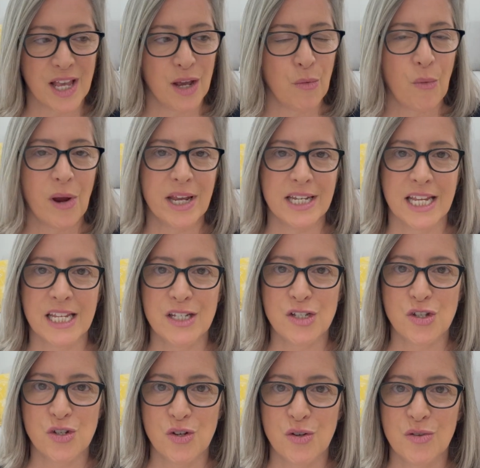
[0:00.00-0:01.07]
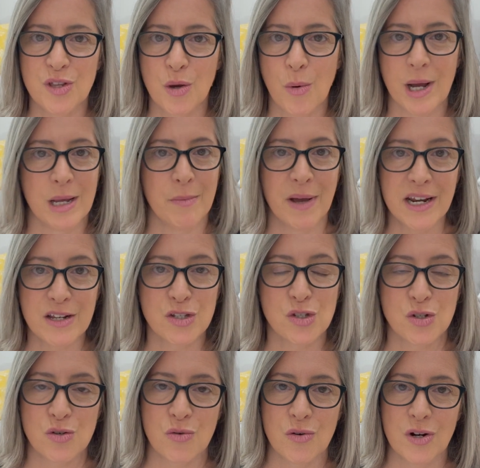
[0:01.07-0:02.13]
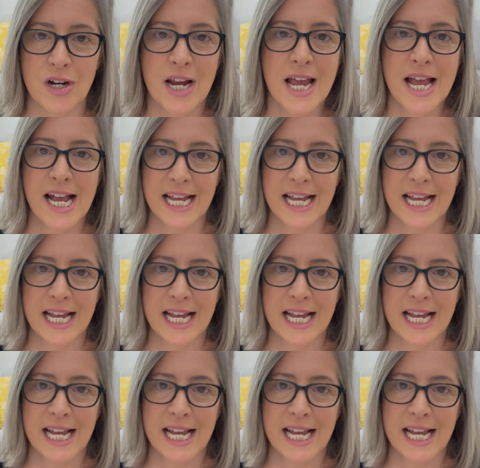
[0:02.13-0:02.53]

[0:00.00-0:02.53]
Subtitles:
I went into the Guayabera store